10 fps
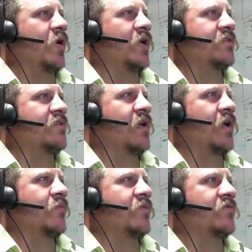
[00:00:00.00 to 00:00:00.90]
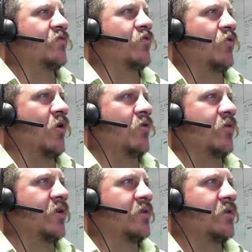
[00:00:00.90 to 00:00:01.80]
Wait time is
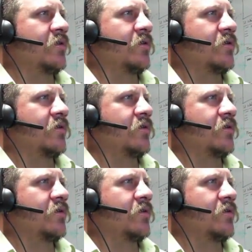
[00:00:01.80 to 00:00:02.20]
growing.